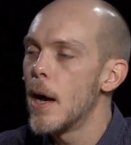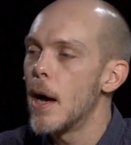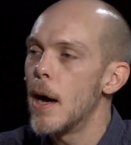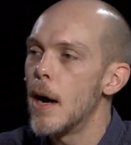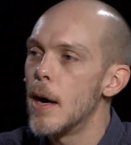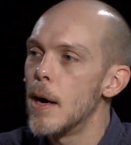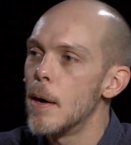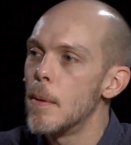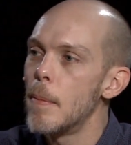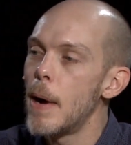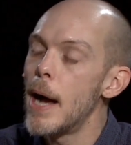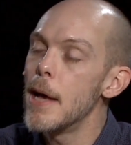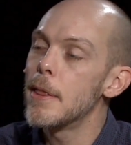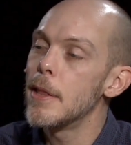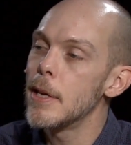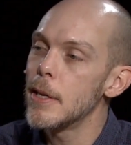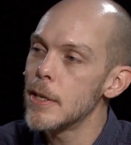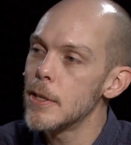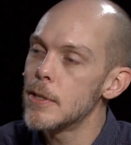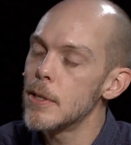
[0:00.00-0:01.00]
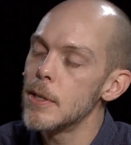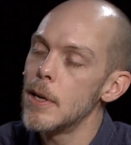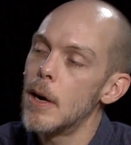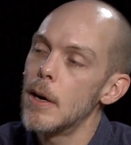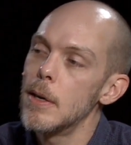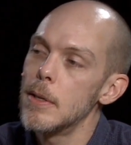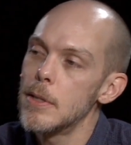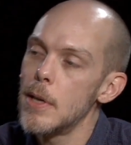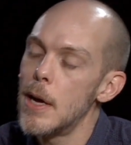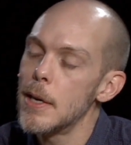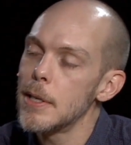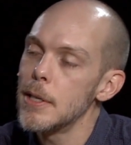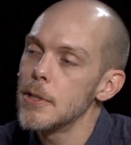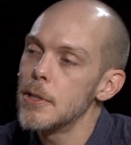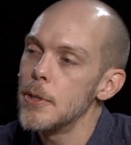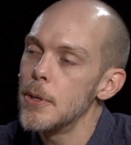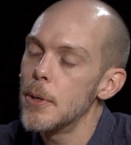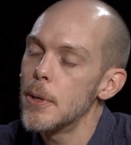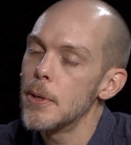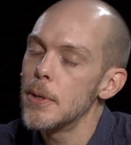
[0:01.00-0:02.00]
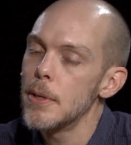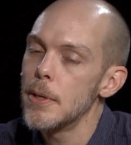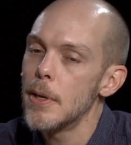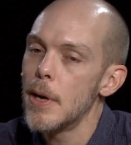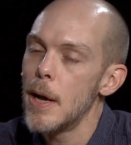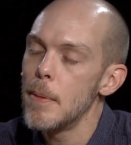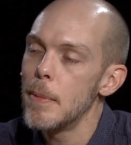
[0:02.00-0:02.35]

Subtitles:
I think, talking to you earlier,